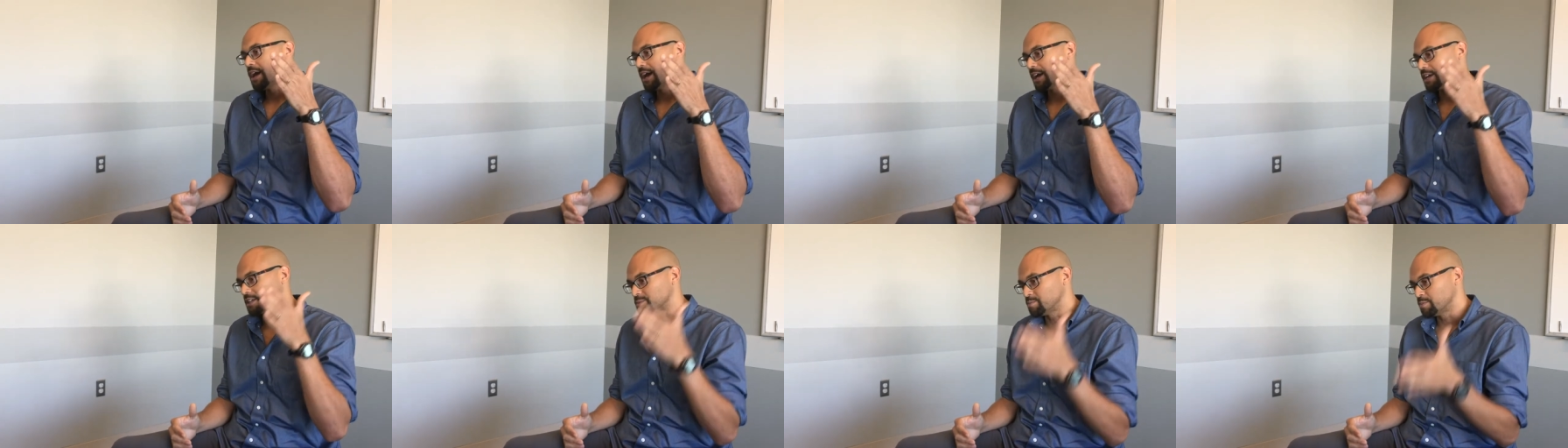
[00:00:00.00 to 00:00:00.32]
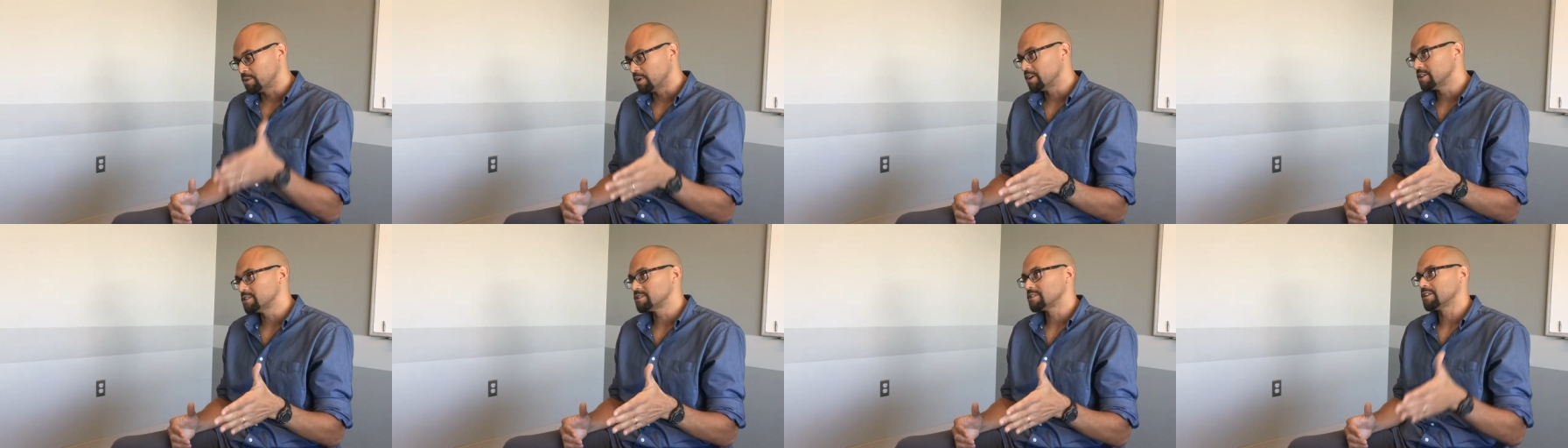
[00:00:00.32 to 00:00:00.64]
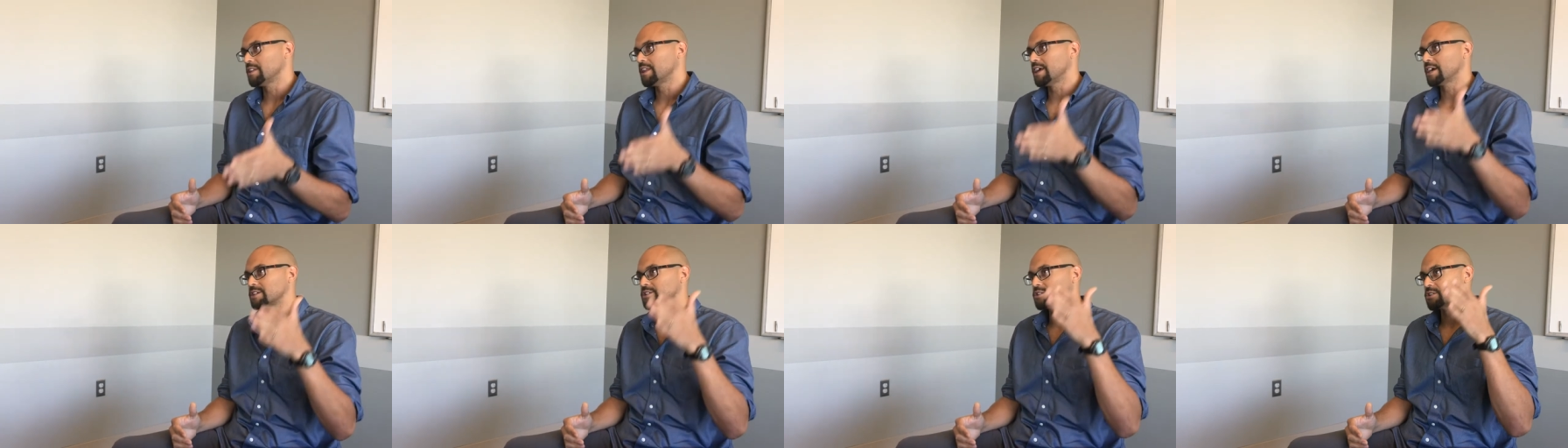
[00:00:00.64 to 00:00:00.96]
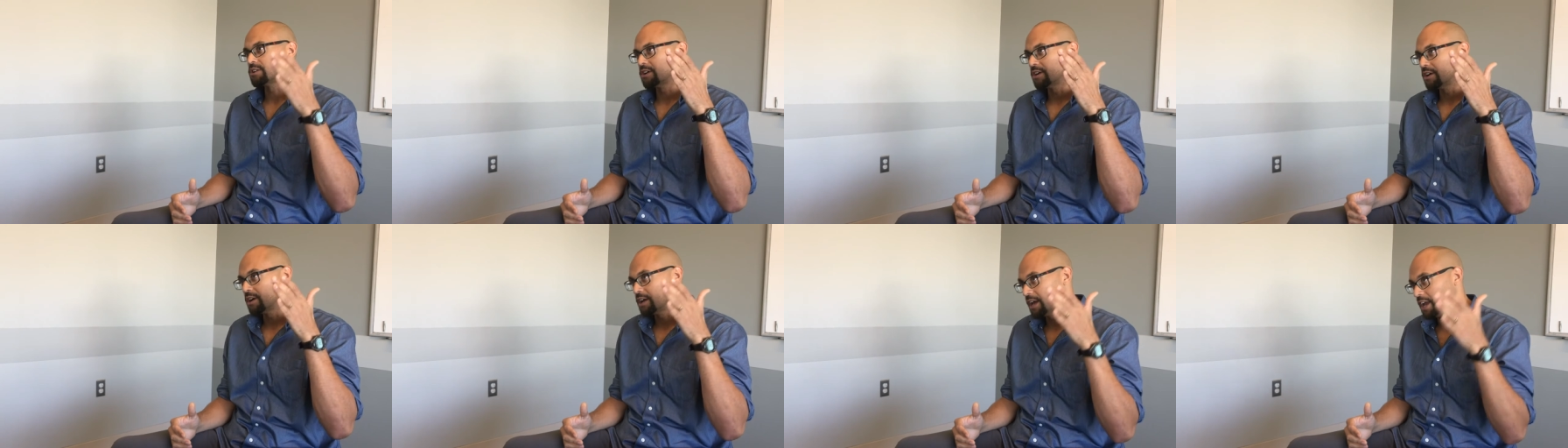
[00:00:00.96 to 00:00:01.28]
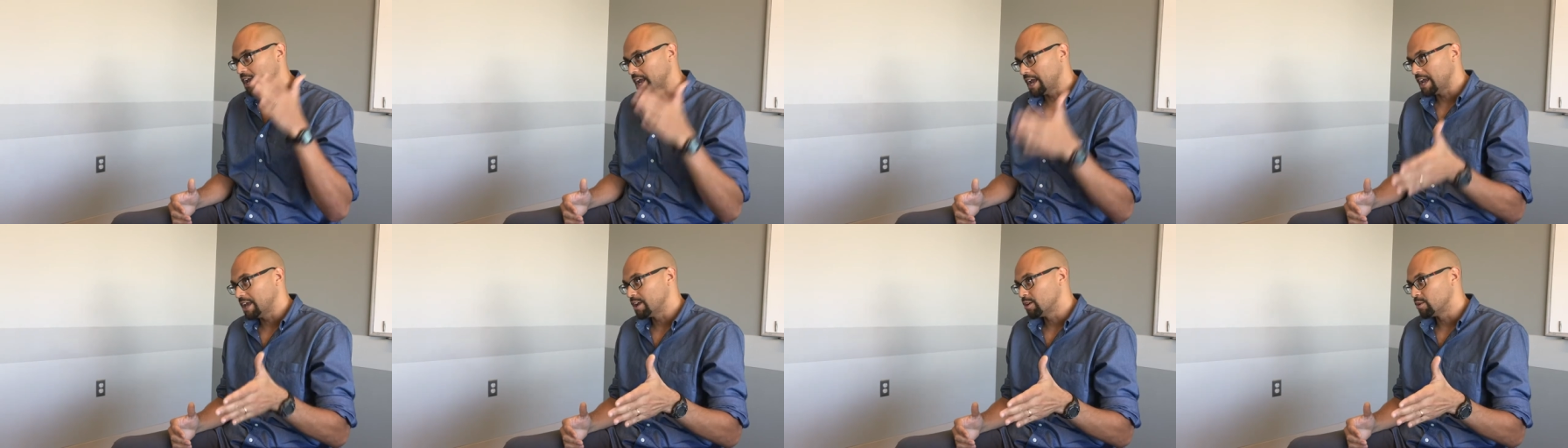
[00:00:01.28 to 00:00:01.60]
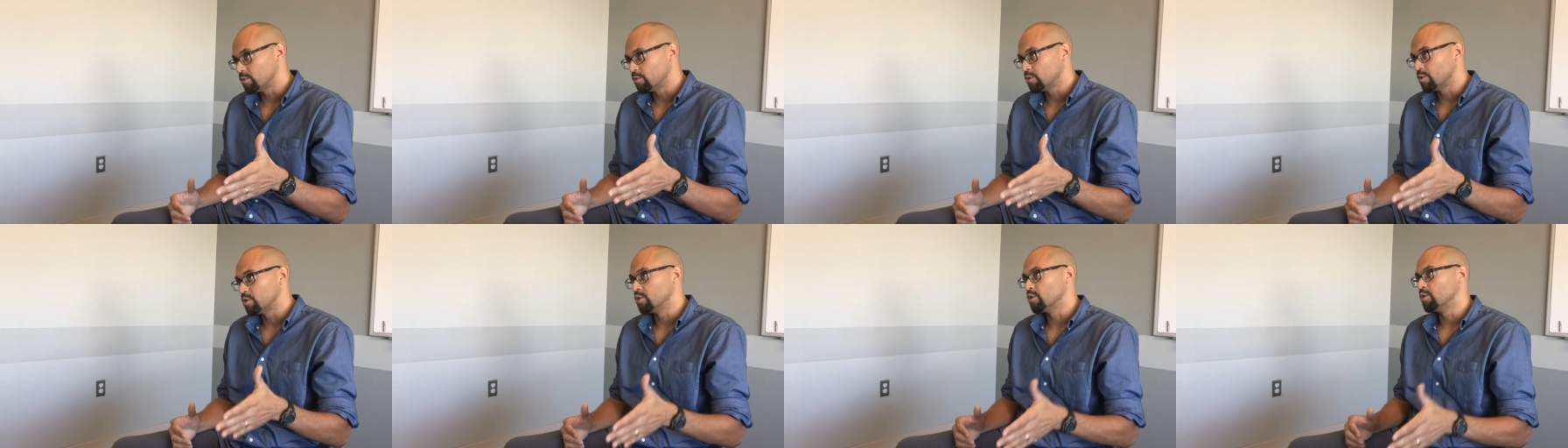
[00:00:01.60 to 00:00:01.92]
experience a lecture in a
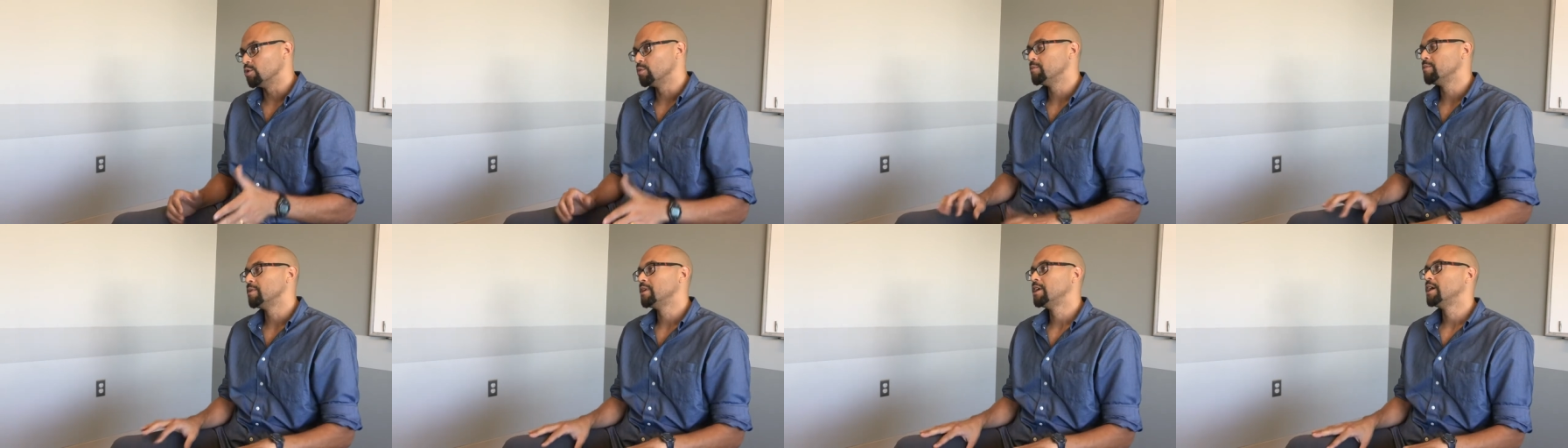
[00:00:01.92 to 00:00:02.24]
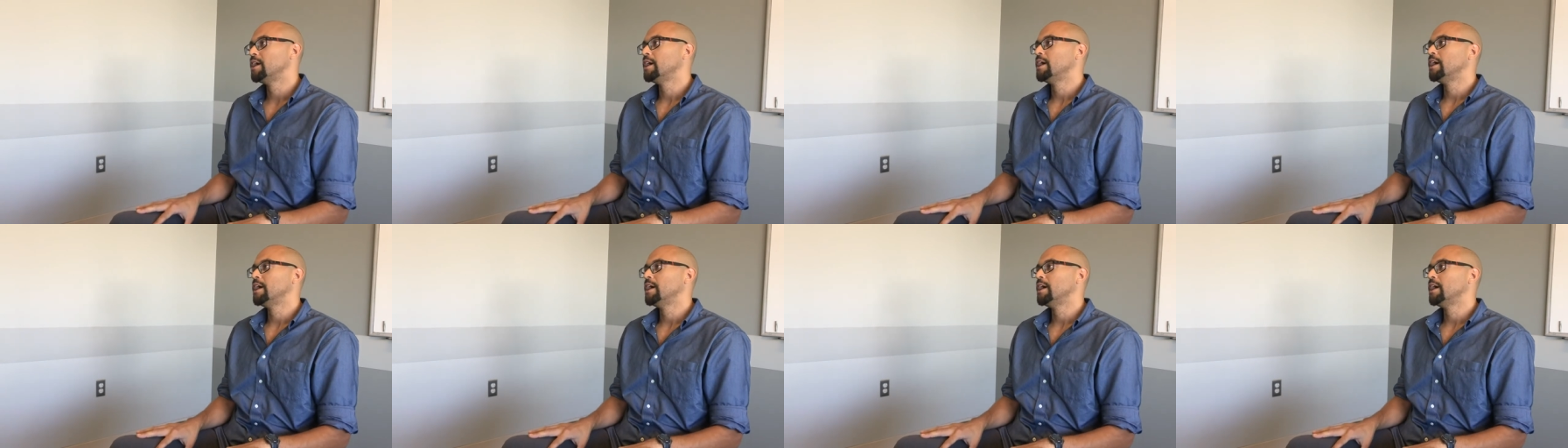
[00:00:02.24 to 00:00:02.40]
room